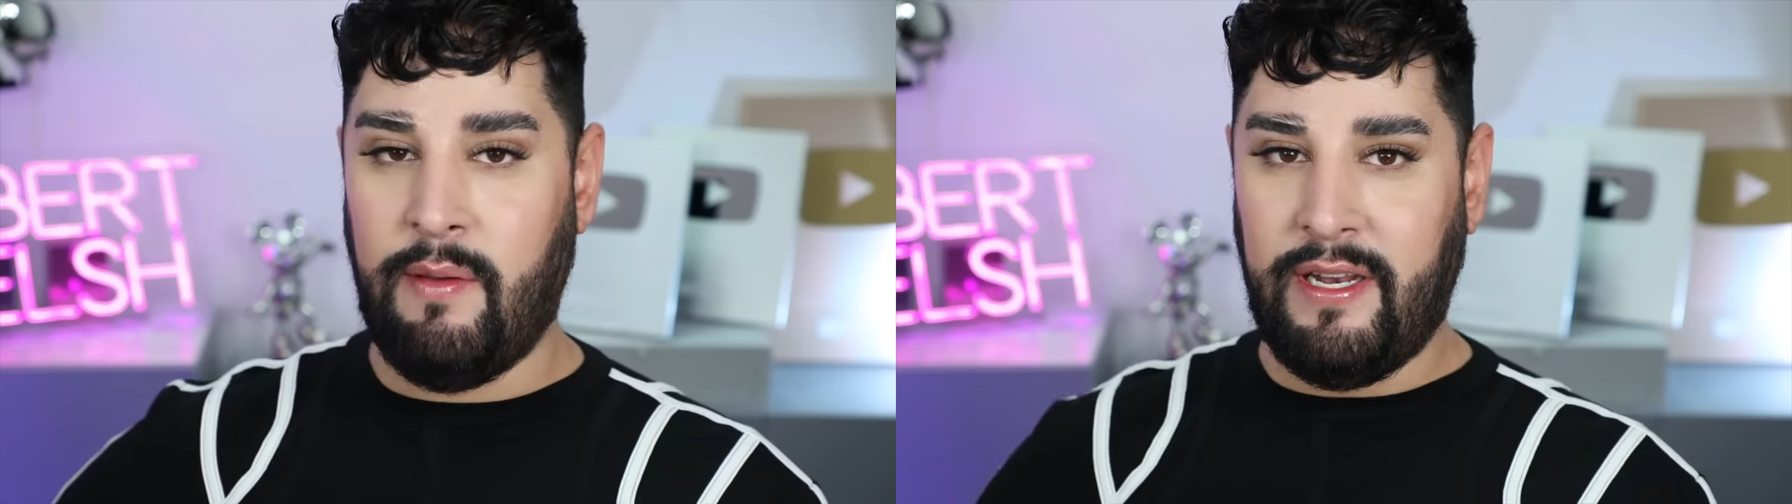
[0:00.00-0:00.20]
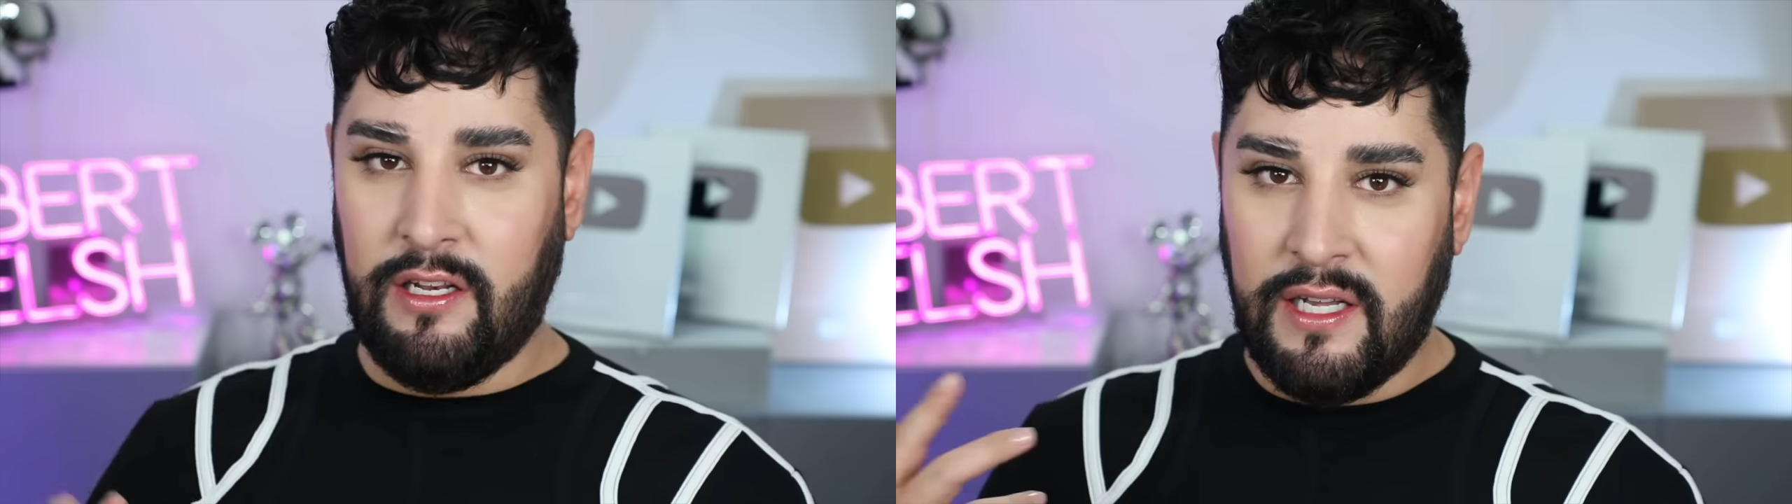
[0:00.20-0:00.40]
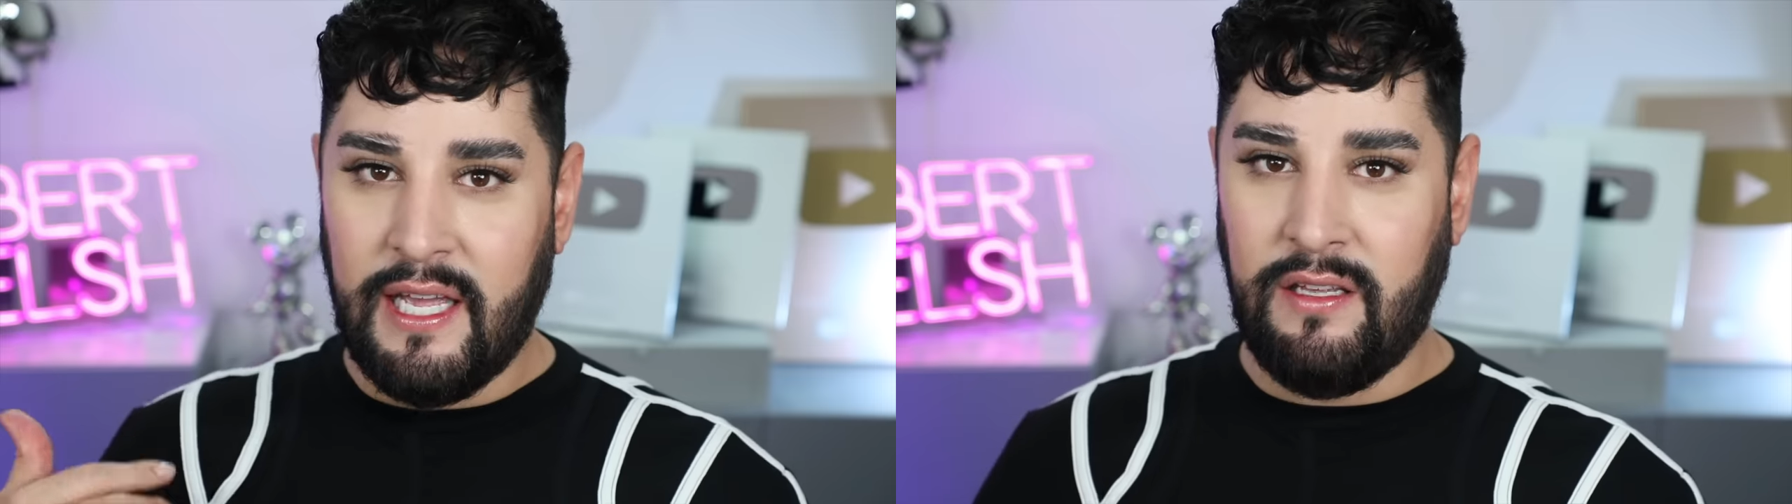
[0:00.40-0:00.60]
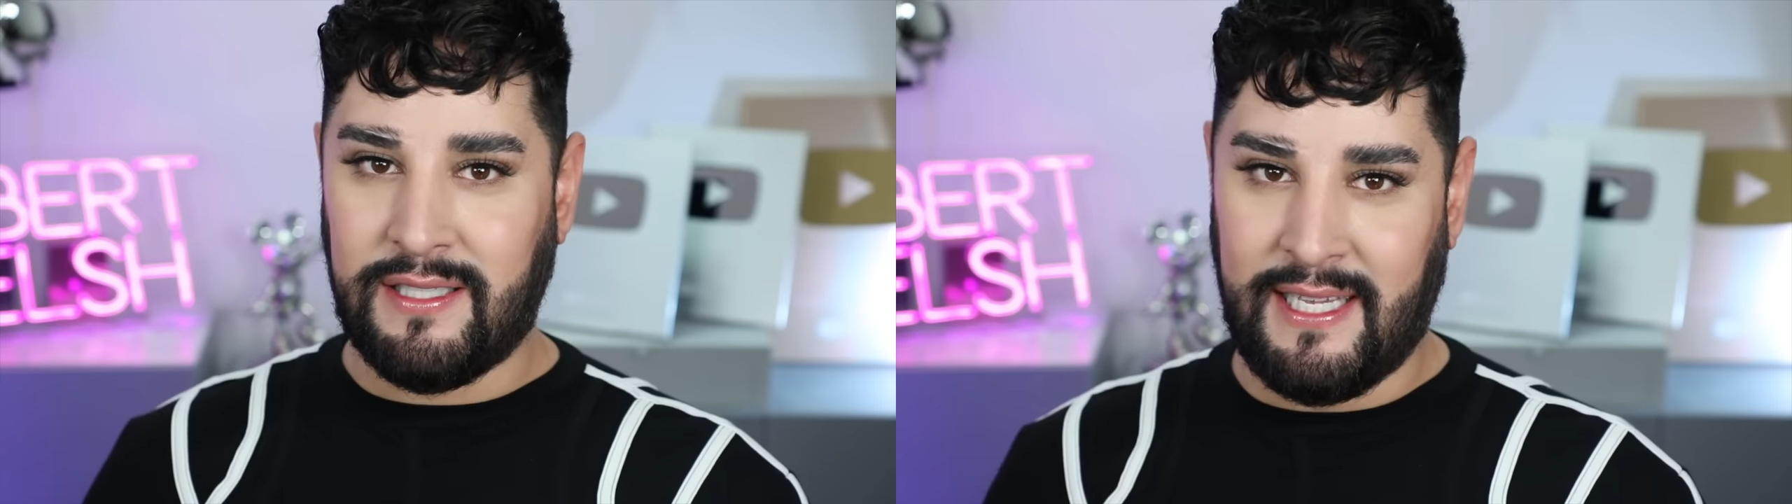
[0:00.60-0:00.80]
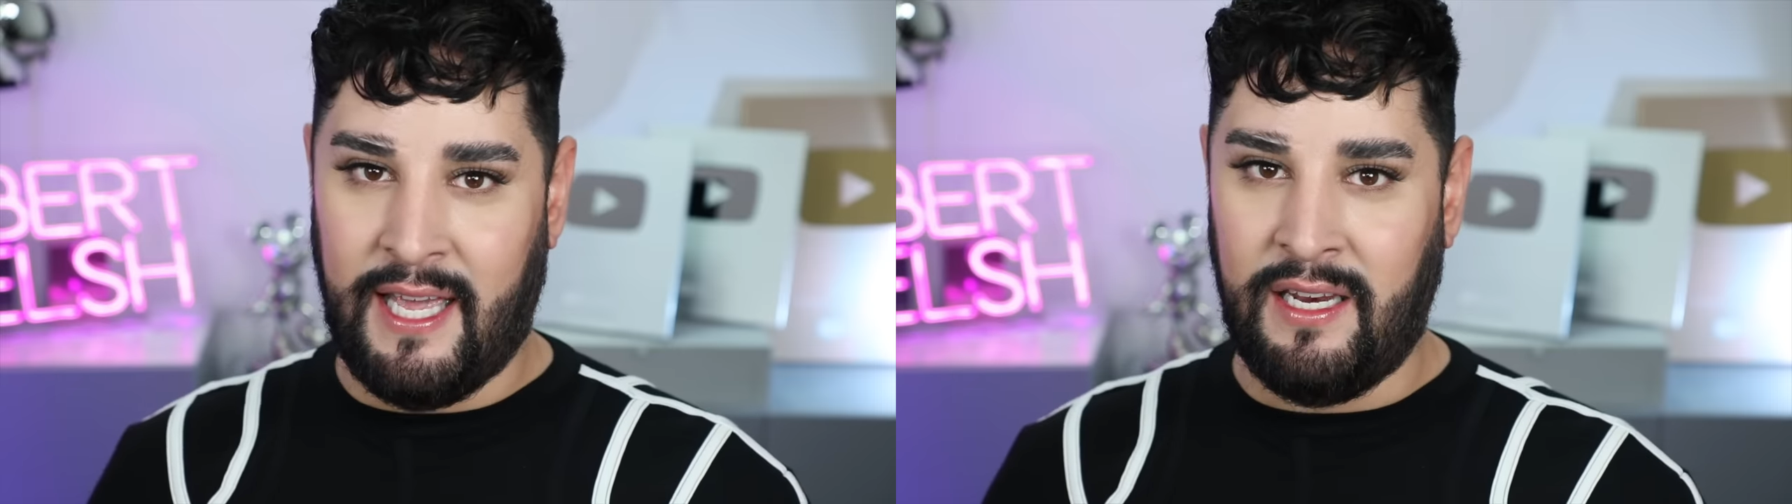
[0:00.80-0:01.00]
I mean, look at your
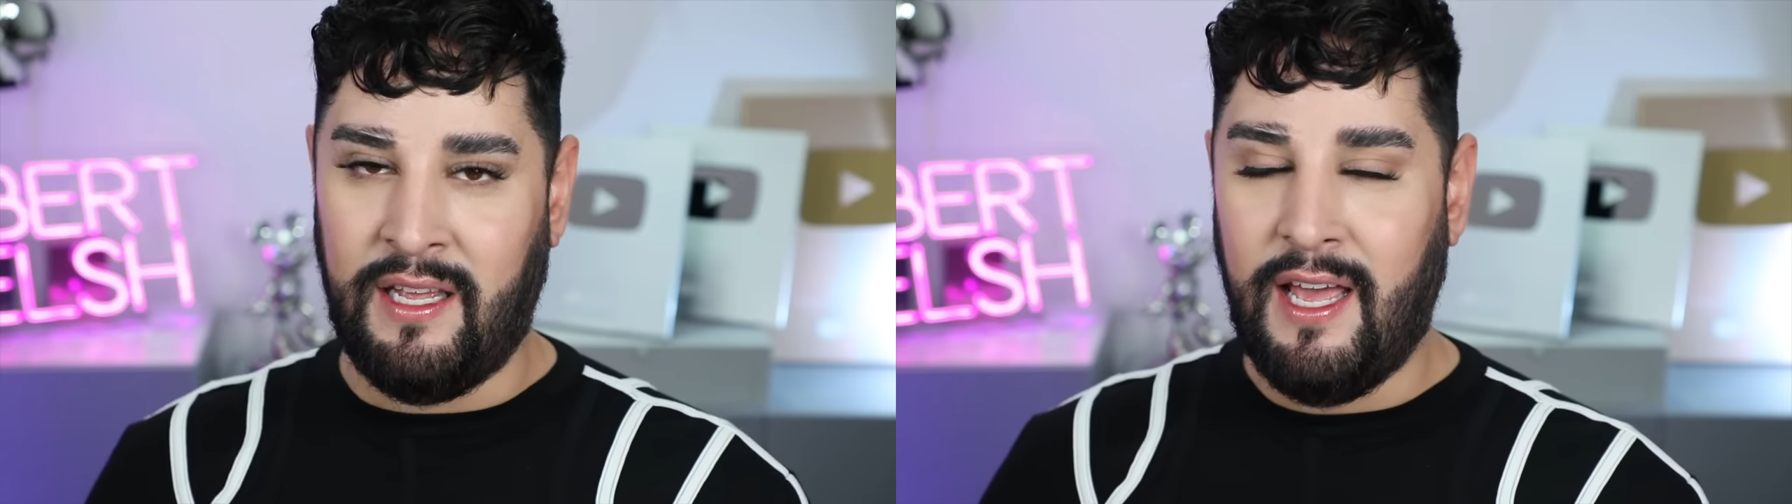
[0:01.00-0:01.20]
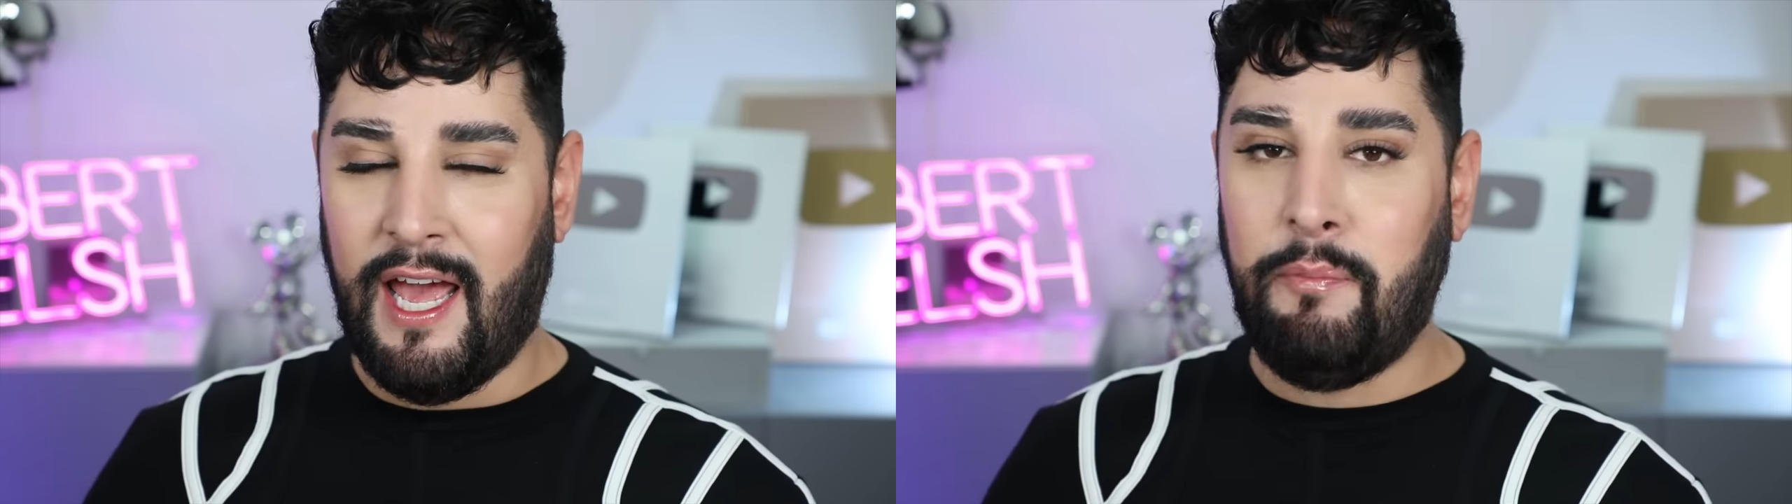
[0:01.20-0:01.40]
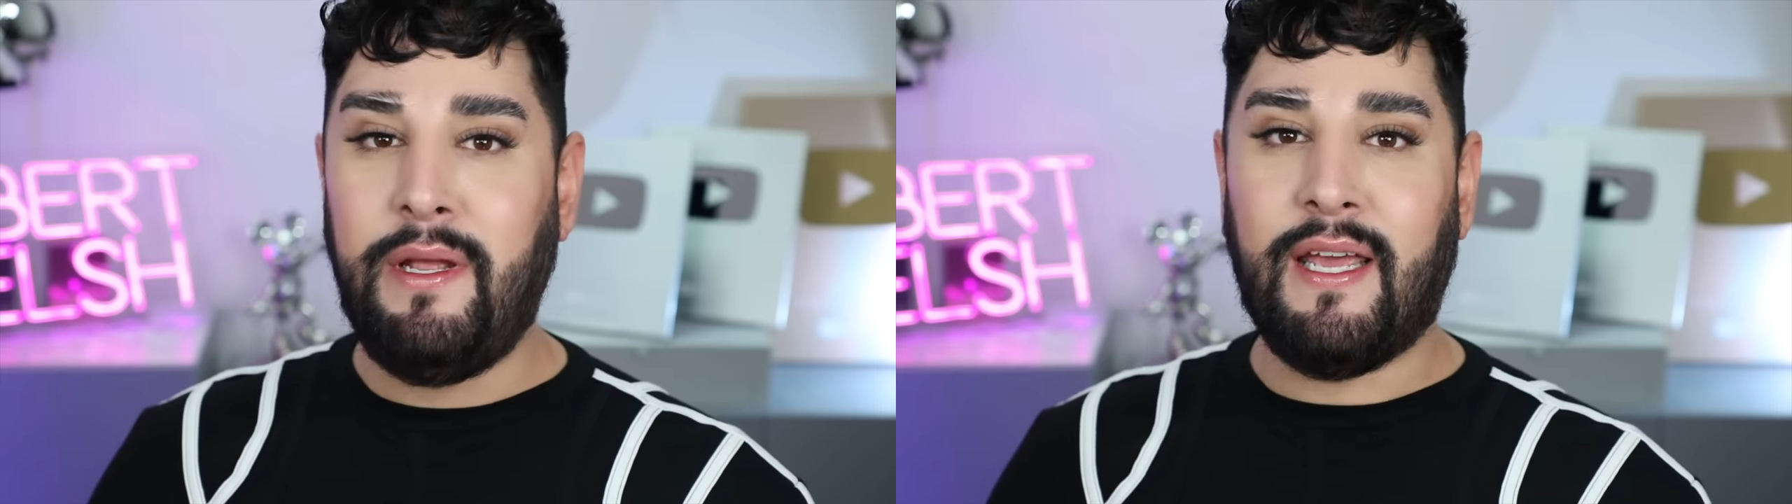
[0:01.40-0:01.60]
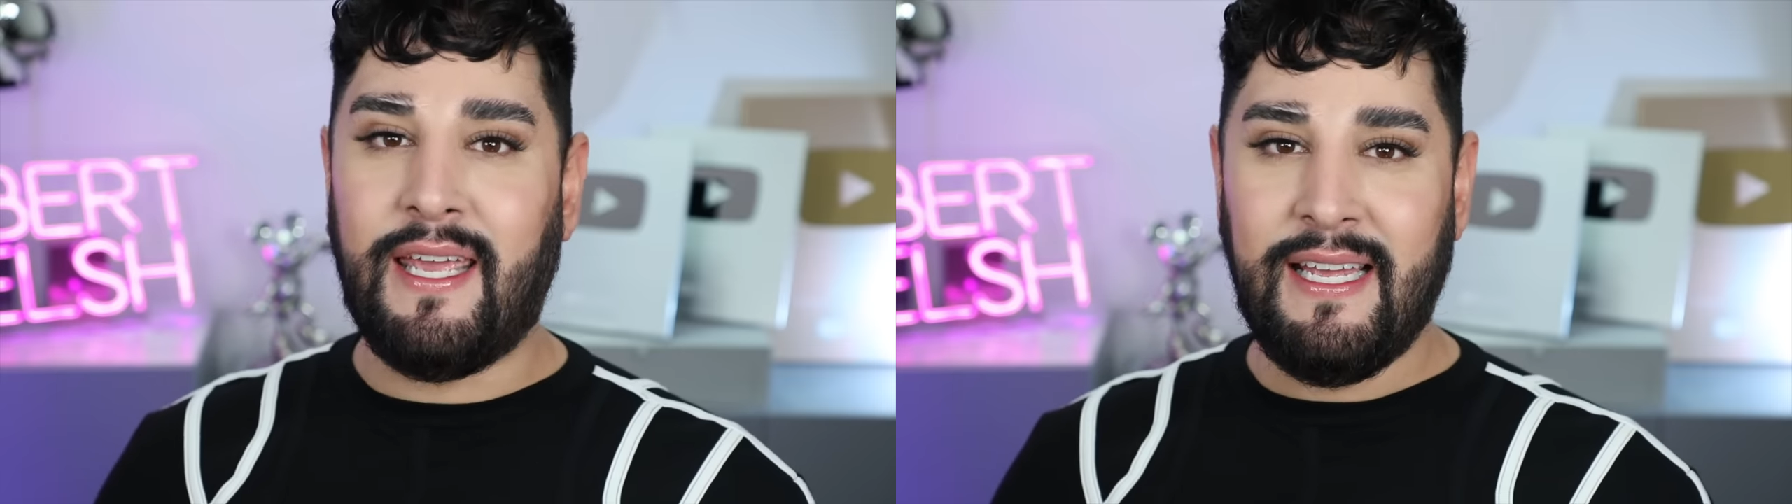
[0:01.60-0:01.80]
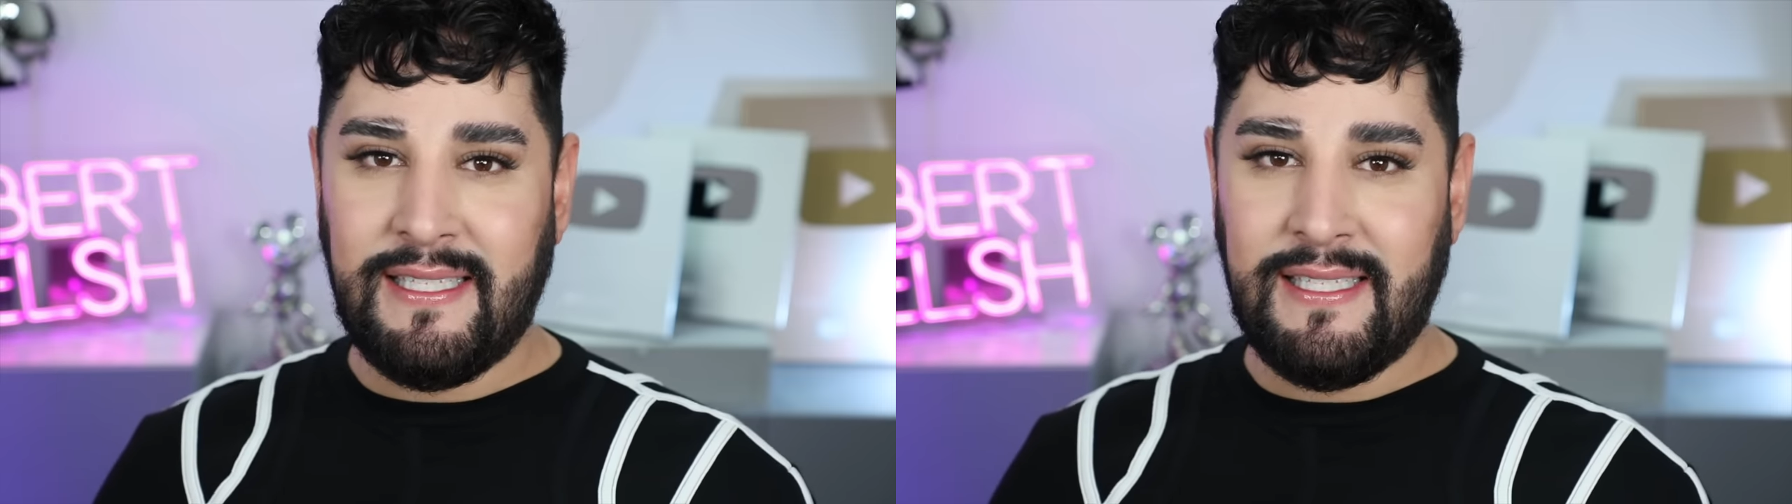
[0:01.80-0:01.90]
skin and be like,